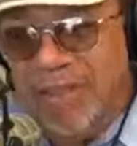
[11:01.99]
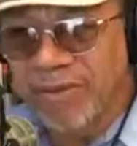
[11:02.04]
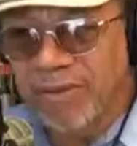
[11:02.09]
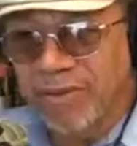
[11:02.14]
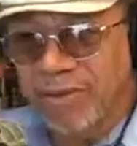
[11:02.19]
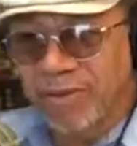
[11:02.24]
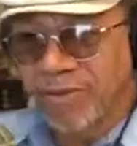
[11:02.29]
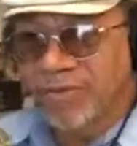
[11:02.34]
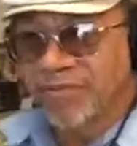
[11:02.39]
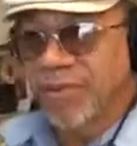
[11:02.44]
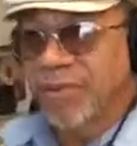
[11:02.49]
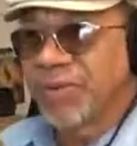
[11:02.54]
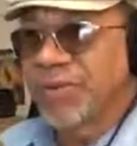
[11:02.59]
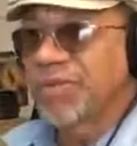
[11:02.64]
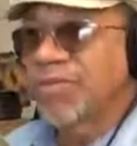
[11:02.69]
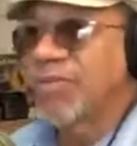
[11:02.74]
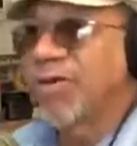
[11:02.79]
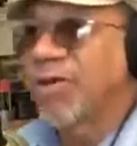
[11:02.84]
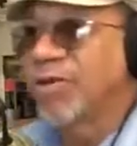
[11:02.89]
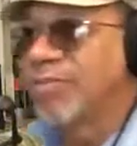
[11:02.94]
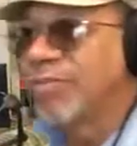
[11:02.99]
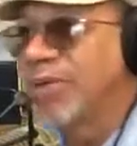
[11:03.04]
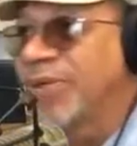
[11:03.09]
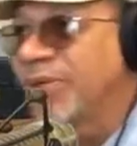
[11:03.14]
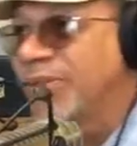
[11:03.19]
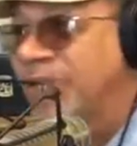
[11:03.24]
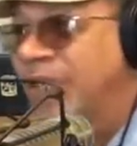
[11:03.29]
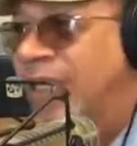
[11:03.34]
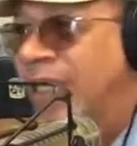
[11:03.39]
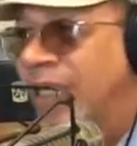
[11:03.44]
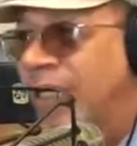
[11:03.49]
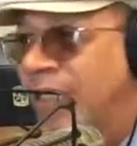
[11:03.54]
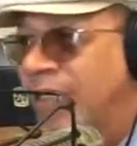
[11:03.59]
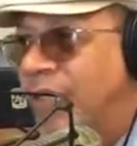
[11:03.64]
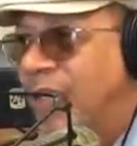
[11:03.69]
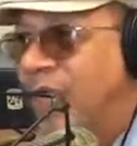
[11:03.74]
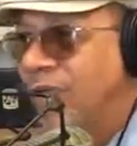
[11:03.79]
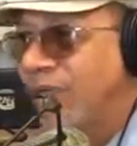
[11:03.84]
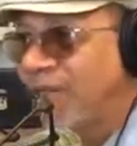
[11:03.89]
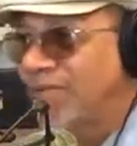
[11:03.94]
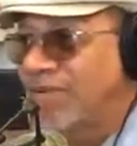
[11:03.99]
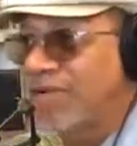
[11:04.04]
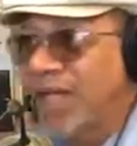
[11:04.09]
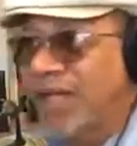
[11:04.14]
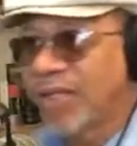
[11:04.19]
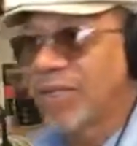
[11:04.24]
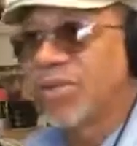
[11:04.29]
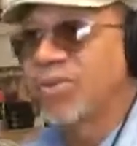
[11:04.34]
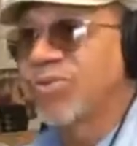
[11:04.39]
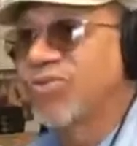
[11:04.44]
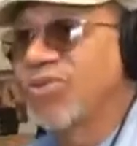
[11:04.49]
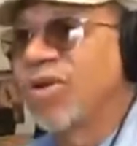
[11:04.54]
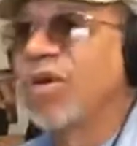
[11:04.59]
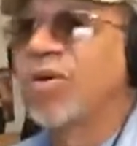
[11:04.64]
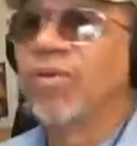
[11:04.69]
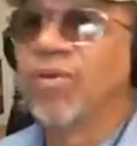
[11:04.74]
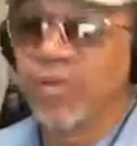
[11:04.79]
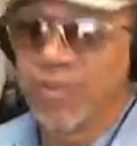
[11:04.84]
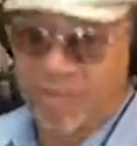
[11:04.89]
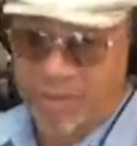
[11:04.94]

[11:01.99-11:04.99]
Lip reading: you use very short bursts. You don't have a lot of control.